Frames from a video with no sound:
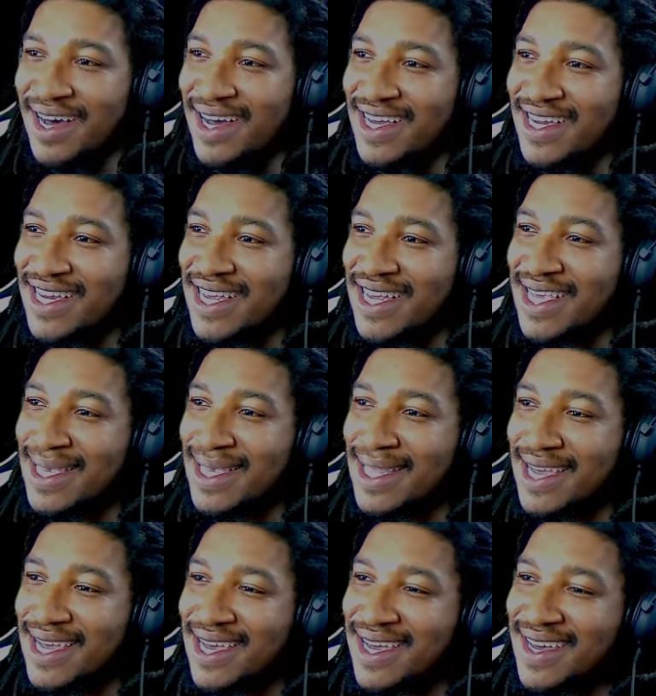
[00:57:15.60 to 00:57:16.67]
She's
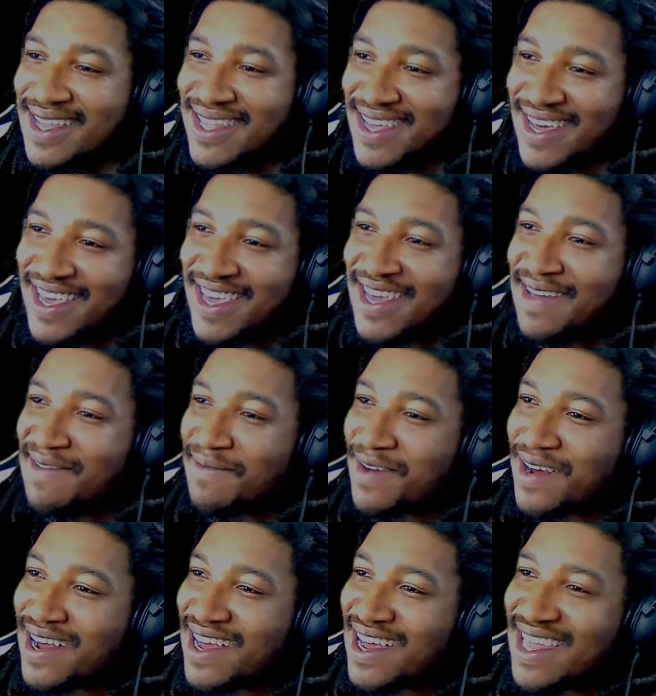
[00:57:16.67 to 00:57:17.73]
still looking,
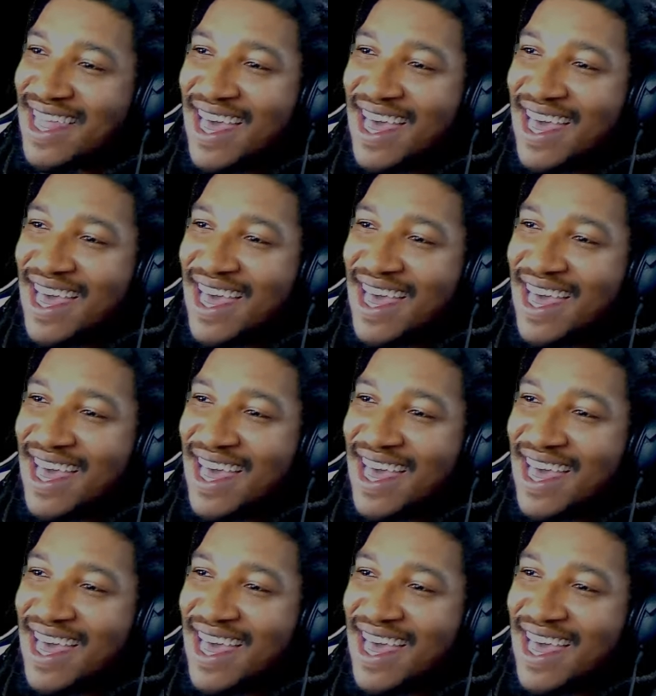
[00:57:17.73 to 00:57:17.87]
bro.